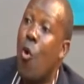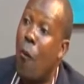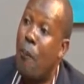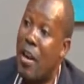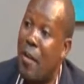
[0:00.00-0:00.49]

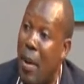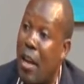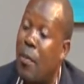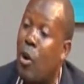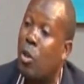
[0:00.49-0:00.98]
will bring
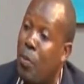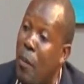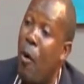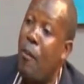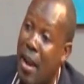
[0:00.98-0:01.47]
back, because
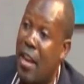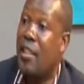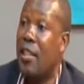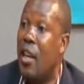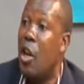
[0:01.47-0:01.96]
people will be
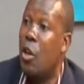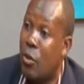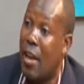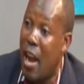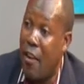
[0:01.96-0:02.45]
running
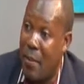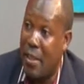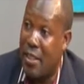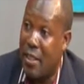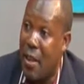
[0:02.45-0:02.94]
to the
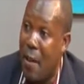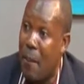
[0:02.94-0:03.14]
government,